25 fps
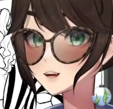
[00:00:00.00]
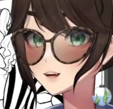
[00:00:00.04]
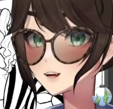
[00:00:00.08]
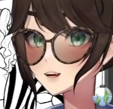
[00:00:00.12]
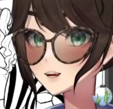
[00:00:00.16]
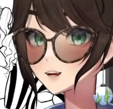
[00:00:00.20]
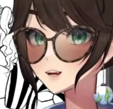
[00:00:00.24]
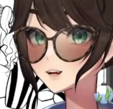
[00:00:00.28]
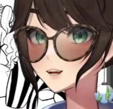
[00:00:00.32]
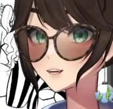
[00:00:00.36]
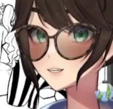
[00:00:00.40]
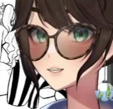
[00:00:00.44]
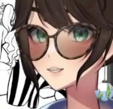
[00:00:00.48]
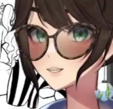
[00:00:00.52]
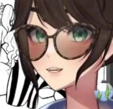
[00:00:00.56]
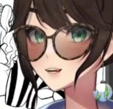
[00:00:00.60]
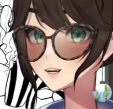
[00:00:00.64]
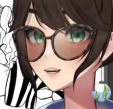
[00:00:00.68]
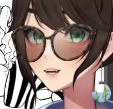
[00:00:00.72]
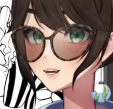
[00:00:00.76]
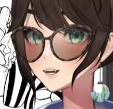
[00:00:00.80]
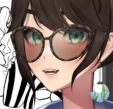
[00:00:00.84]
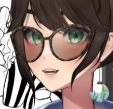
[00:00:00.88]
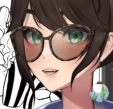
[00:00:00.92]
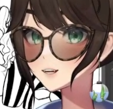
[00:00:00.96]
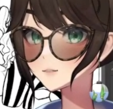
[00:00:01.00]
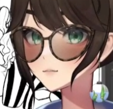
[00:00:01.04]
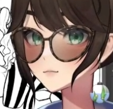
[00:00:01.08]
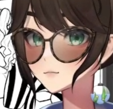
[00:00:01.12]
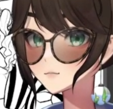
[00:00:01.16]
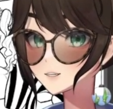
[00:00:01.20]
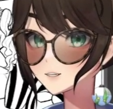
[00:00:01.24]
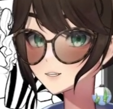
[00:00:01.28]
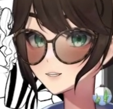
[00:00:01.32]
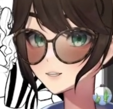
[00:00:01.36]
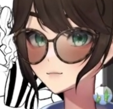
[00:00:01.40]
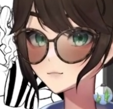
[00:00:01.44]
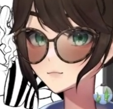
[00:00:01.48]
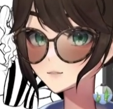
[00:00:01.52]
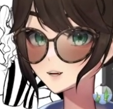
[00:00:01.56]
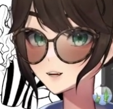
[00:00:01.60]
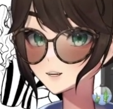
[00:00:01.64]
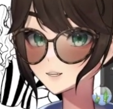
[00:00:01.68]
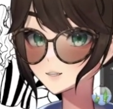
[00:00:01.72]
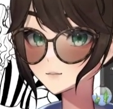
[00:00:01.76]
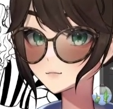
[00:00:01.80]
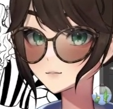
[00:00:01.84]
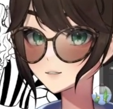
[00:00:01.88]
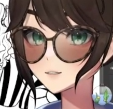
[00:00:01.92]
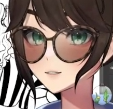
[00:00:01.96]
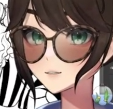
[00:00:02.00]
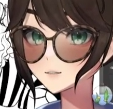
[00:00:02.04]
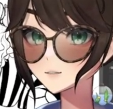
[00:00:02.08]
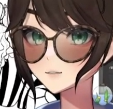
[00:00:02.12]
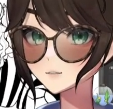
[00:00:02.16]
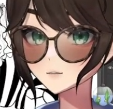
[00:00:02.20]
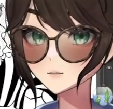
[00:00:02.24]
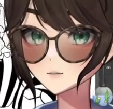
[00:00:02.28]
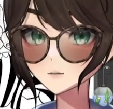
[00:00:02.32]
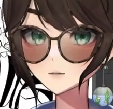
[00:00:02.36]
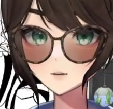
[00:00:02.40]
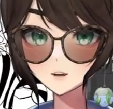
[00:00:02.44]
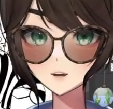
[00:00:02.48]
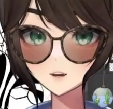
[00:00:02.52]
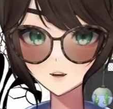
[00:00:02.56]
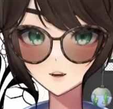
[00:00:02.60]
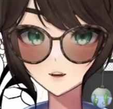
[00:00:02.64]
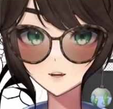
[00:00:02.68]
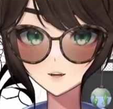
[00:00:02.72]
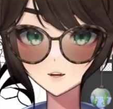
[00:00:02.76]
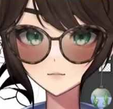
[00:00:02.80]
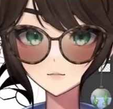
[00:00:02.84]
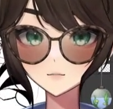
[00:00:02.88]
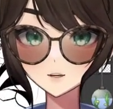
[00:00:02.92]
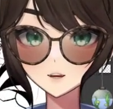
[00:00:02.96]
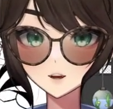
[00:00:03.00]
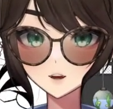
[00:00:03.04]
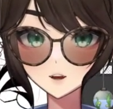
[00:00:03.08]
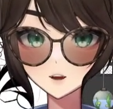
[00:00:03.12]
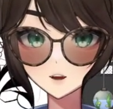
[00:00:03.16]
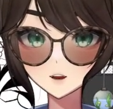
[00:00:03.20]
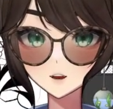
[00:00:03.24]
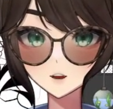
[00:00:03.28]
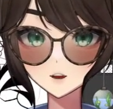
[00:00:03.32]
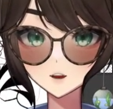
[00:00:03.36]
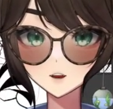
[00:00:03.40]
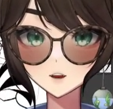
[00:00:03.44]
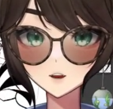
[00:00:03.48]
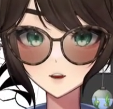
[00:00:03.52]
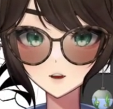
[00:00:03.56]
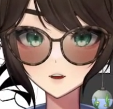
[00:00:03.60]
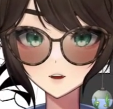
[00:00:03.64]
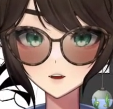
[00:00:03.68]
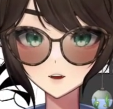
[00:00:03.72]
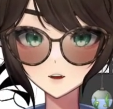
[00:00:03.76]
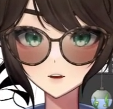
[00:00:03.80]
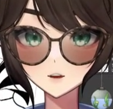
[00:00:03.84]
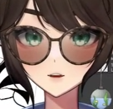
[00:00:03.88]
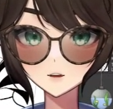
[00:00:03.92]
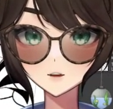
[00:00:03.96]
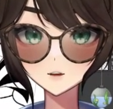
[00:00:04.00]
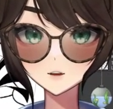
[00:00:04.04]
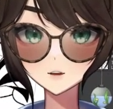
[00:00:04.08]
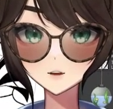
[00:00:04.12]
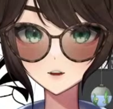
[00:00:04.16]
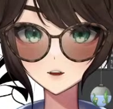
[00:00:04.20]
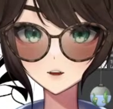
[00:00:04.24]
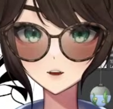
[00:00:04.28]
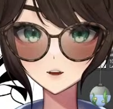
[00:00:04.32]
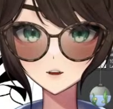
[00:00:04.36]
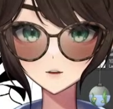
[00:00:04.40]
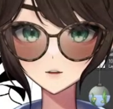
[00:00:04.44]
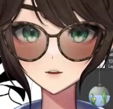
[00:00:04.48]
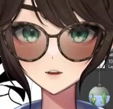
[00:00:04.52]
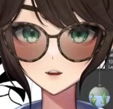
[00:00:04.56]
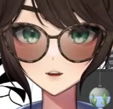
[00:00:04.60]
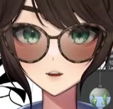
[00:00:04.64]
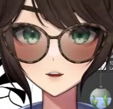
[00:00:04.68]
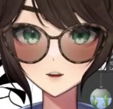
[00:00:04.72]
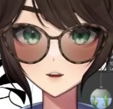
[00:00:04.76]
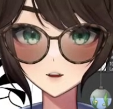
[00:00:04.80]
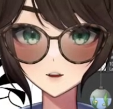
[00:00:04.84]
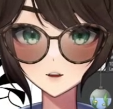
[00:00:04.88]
And then I can come in and make the pencil big as fuck and like start coloring it.